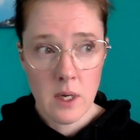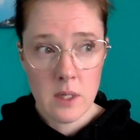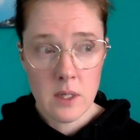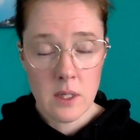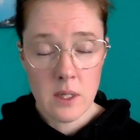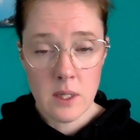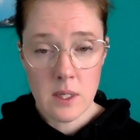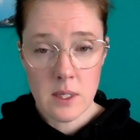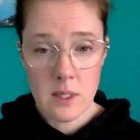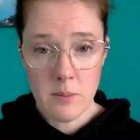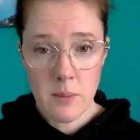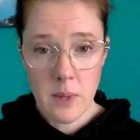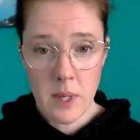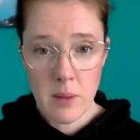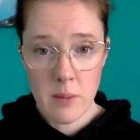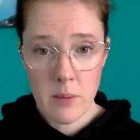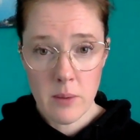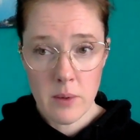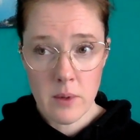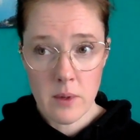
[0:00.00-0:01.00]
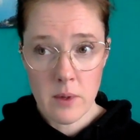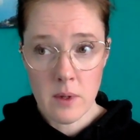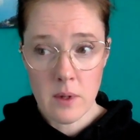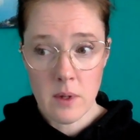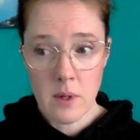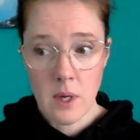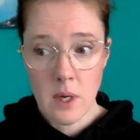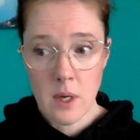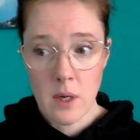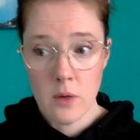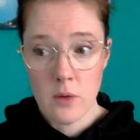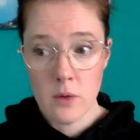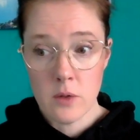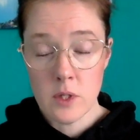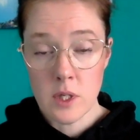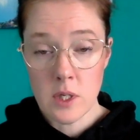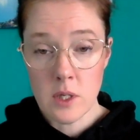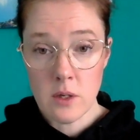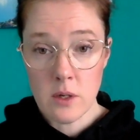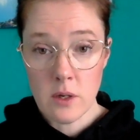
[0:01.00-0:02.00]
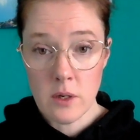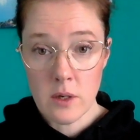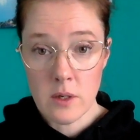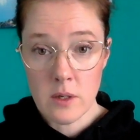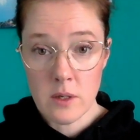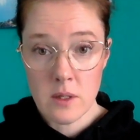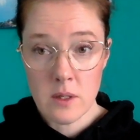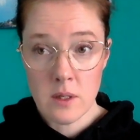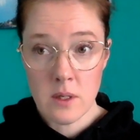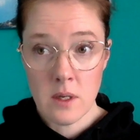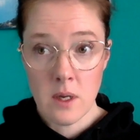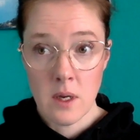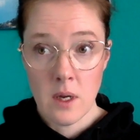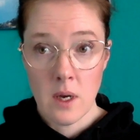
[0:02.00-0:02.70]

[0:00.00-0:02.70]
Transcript: to these people who she nursed,